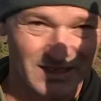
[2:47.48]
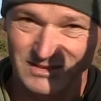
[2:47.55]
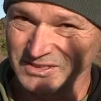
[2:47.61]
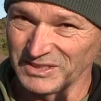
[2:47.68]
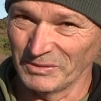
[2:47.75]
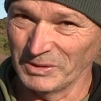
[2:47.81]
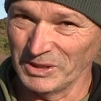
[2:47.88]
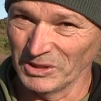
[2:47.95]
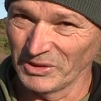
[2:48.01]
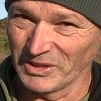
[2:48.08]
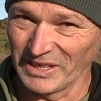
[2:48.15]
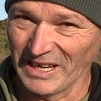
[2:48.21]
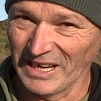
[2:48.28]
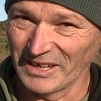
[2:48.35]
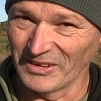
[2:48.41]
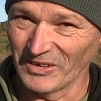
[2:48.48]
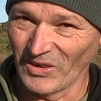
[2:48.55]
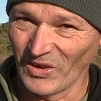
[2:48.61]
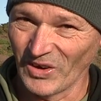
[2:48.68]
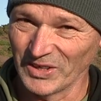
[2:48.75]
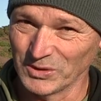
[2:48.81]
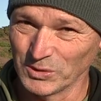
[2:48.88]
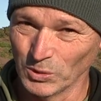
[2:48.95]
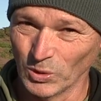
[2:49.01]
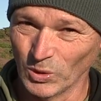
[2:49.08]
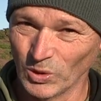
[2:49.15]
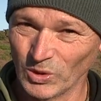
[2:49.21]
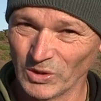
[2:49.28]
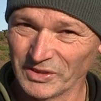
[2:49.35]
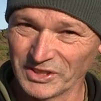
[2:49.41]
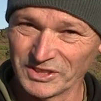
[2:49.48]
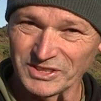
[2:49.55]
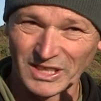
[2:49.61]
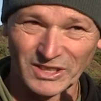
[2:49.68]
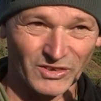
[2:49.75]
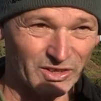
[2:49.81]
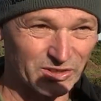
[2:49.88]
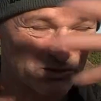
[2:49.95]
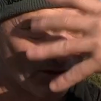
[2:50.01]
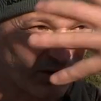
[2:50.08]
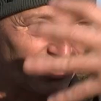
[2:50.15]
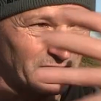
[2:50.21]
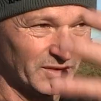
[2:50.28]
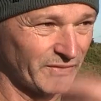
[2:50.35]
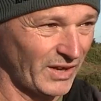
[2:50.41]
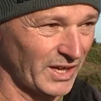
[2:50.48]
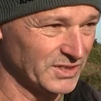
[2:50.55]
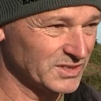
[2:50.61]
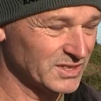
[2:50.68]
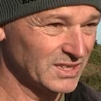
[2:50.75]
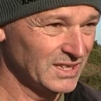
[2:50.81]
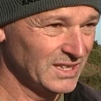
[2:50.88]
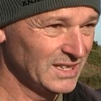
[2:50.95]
So when you're looking out of the hide door, the sunlight's right in your face.